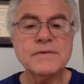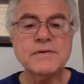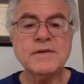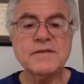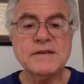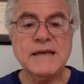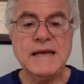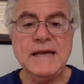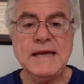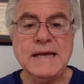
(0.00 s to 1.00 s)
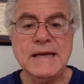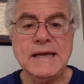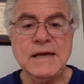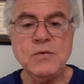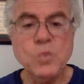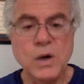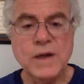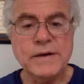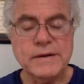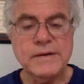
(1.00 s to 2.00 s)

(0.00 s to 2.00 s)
So that's an AAA1.